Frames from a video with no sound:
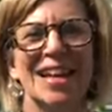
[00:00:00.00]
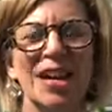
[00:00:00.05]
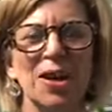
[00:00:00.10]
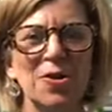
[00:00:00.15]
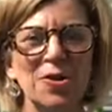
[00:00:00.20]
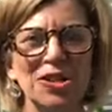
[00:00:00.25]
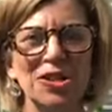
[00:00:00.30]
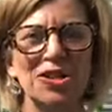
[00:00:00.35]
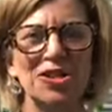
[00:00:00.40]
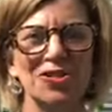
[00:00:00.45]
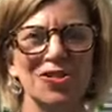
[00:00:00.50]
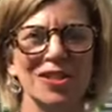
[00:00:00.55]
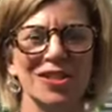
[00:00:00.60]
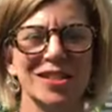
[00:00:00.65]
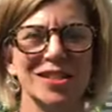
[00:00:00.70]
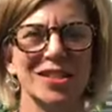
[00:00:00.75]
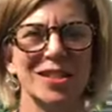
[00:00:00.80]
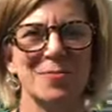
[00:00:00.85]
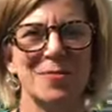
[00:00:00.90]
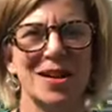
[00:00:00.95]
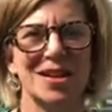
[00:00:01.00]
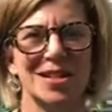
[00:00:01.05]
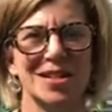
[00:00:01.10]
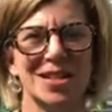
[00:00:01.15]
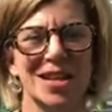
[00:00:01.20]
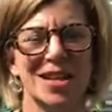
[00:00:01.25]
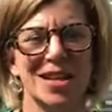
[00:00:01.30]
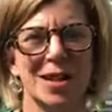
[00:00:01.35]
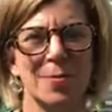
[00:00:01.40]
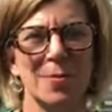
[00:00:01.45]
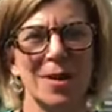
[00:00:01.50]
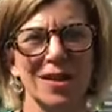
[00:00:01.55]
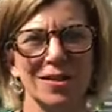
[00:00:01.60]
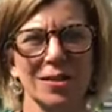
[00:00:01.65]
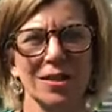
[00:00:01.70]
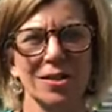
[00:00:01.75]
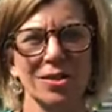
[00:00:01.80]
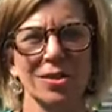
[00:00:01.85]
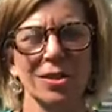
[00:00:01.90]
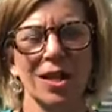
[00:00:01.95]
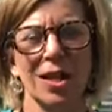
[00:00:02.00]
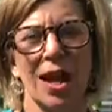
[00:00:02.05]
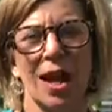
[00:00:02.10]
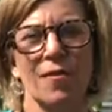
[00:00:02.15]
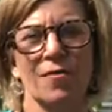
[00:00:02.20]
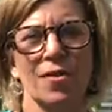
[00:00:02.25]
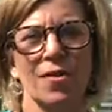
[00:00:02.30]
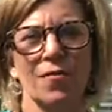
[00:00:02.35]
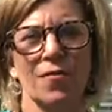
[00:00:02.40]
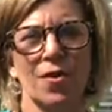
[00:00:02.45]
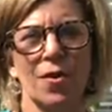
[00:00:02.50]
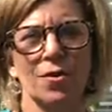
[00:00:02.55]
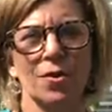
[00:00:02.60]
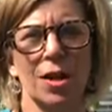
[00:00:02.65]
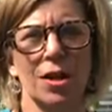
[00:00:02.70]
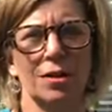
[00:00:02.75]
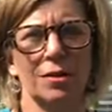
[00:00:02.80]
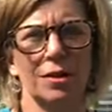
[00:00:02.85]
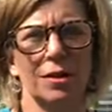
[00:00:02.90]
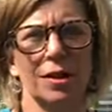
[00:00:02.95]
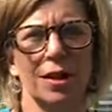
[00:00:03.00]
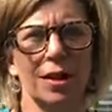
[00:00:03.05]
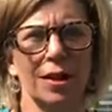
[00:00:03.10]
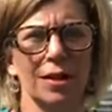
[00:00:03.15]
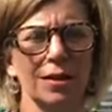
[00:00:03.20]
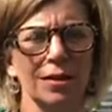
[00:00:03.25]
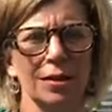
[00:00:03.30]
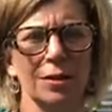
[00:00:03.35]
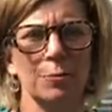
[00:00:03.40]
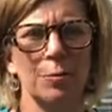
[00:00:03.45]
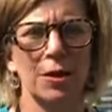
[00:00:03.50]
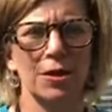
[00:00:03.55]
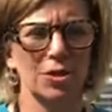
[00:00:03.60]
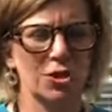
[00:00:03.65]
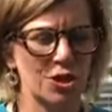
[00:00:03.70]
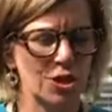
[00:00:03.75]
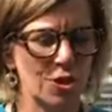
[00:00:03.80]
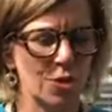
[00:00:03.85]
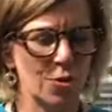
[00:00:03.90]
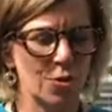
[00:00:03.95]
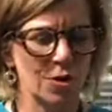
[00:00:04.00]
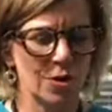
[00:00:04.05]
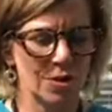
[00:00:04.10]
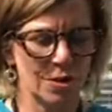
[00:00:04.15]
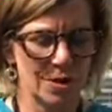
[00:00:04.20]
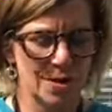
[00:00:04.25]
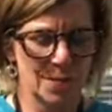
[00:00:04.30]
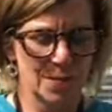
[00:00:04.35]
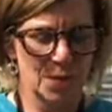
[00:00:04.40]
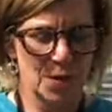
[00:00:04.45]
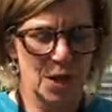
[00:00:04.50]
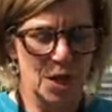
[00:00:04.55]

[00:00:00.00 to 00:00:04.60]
And I wish you could see my setup. I literally have the phone on like a little bungee cord.